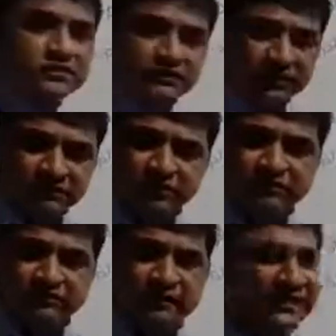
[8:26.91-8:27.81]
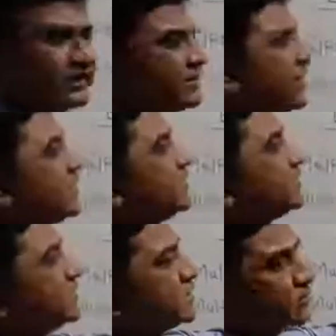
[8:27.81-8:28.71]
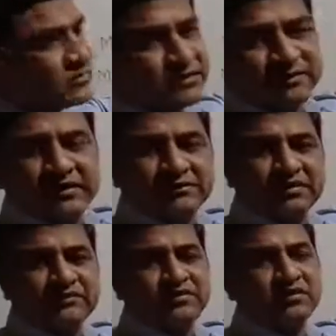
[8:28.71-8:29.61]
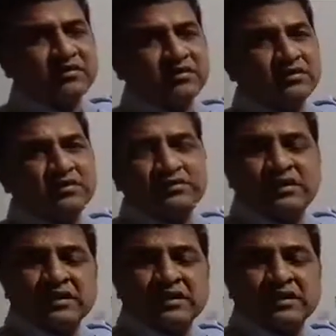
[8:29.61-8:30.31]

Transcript: of a number? We can write the multiples of a number for